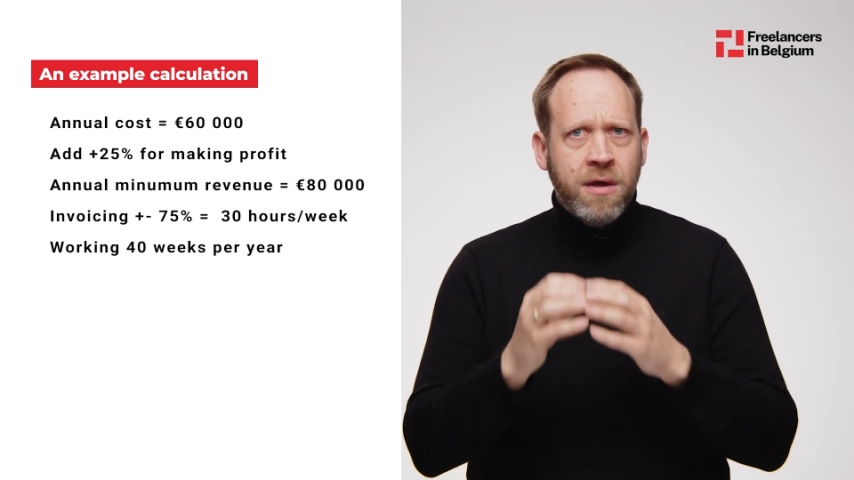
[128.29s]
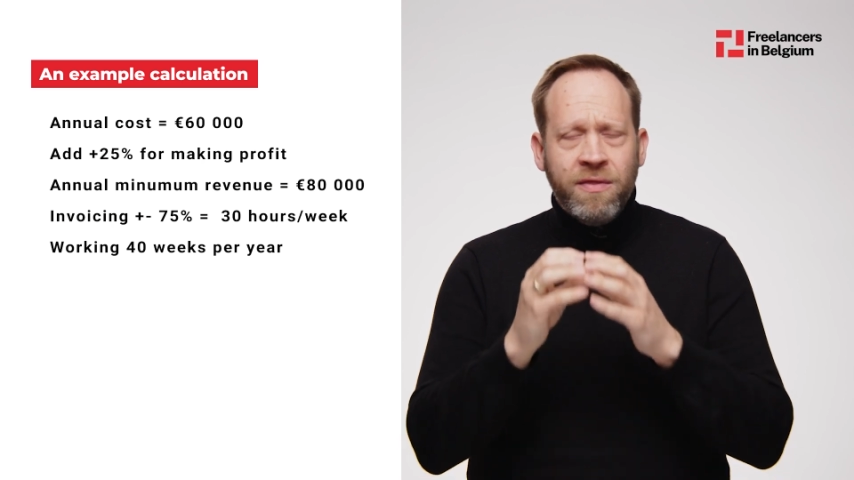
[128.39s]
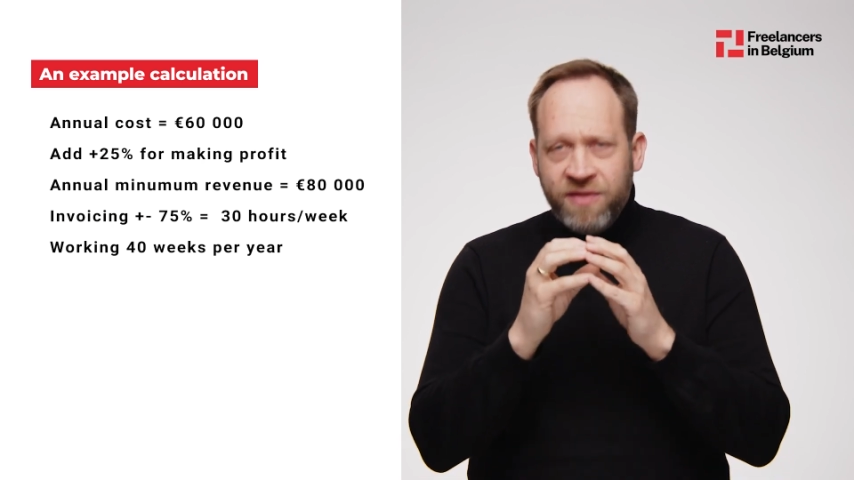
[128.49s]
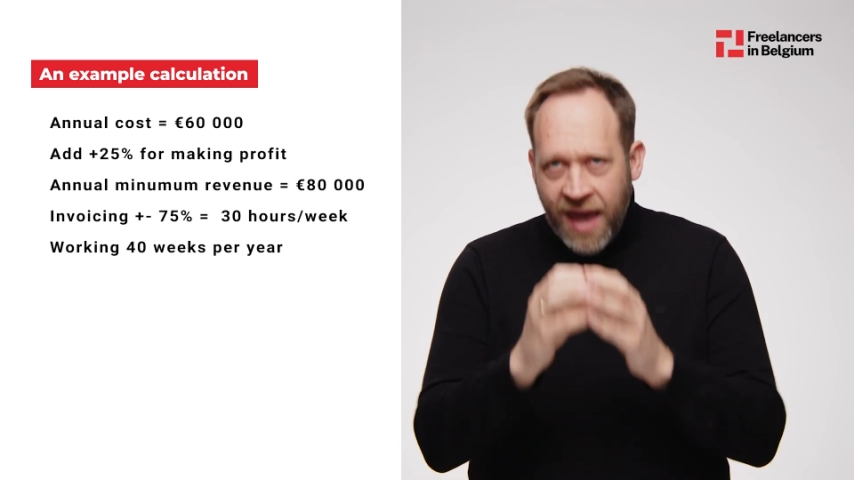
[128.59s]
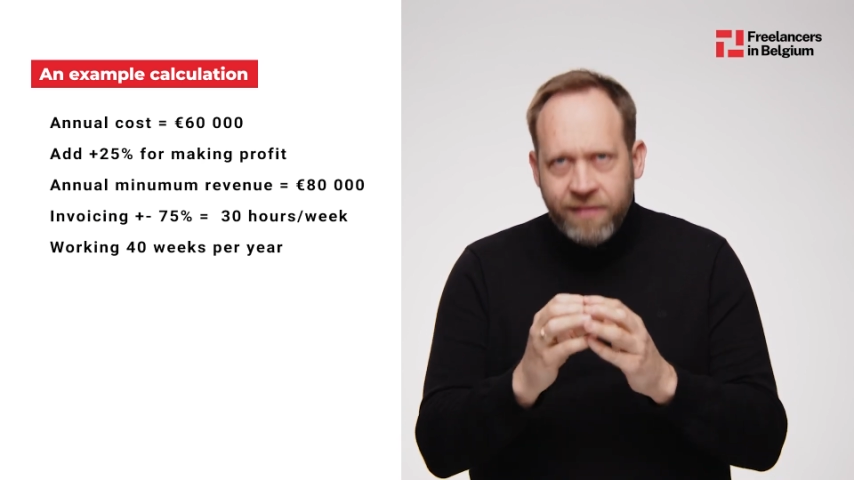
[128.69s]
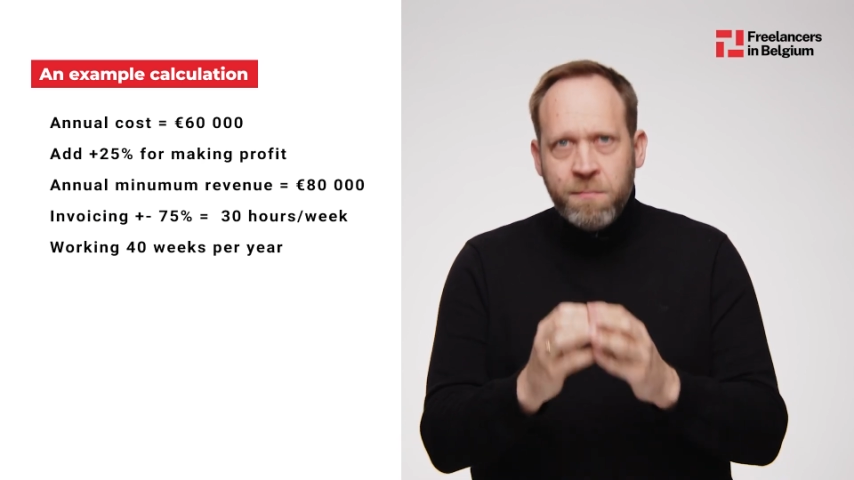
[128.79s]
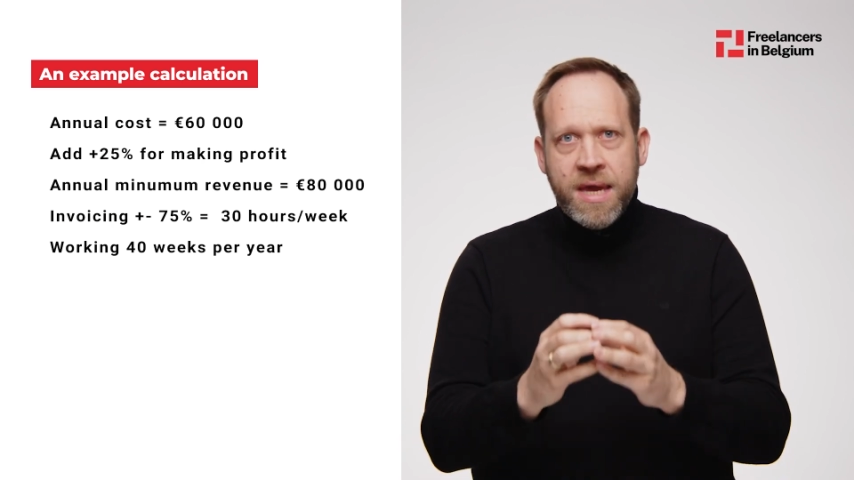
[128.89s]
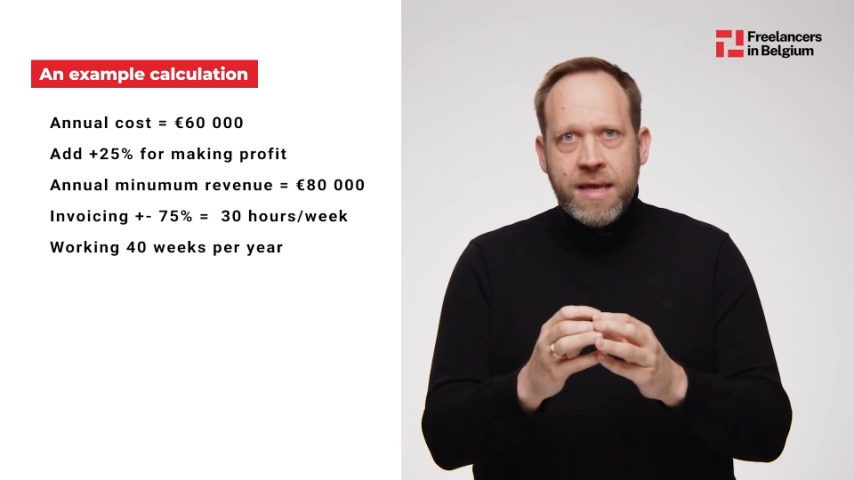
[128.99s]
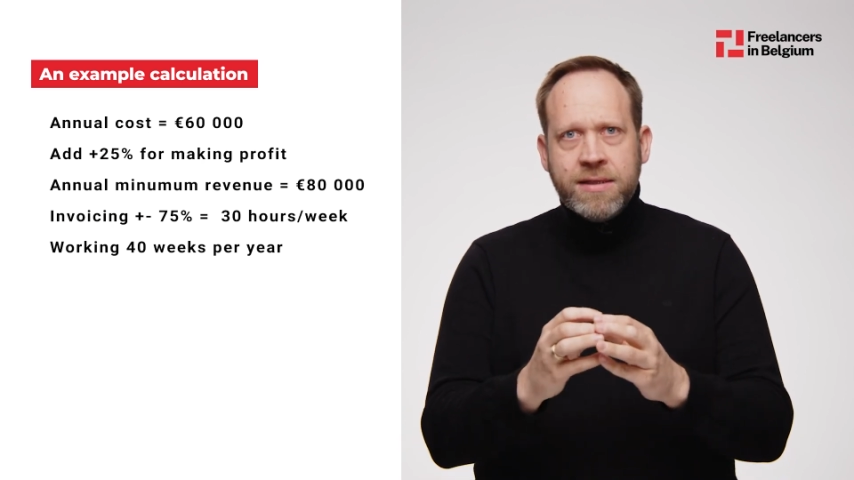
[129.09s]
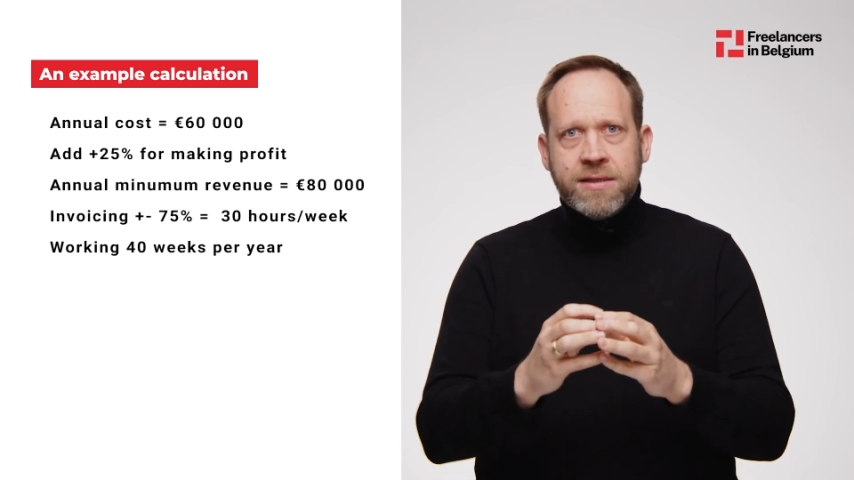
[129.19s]
That
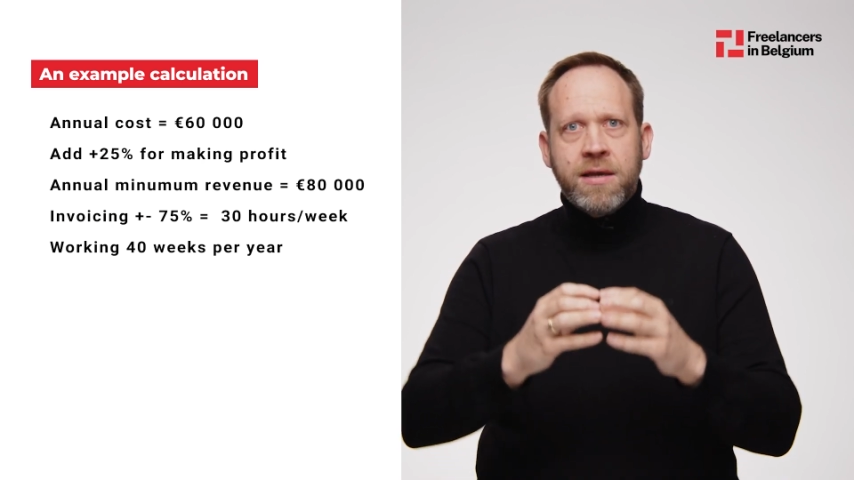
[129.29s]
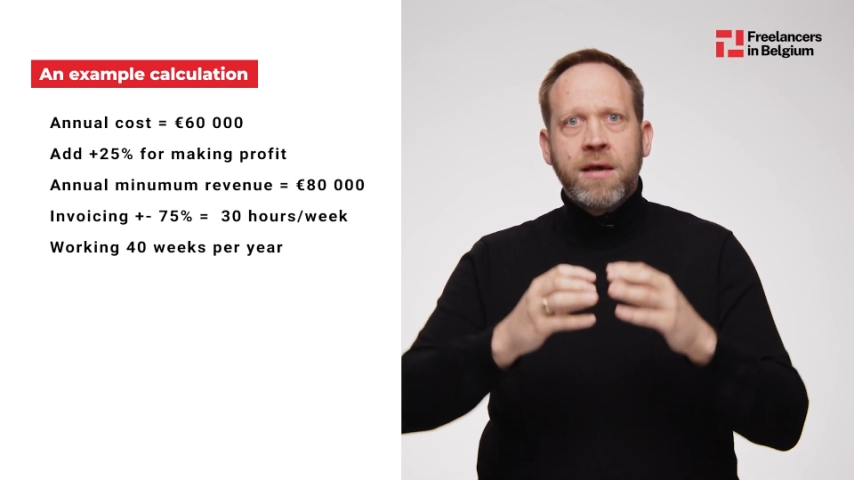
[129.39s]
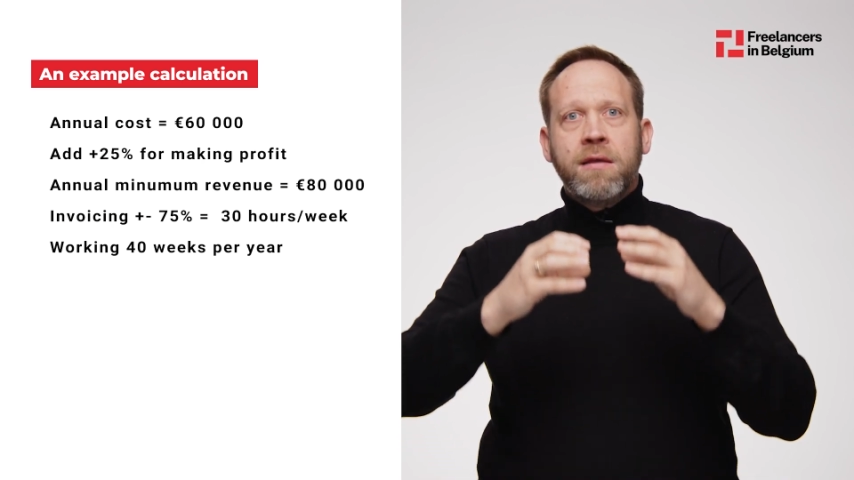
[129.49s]
means